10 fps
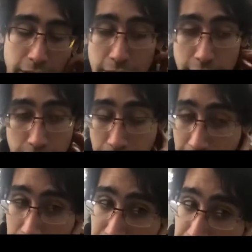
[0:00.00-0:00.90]
So here
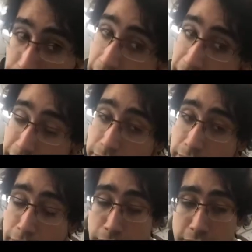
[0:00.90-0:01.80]
we haven't,
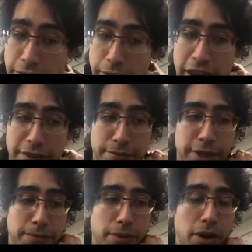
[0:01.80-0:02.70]
looks like we haven't
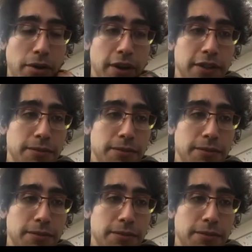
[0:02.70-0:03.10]
made progress,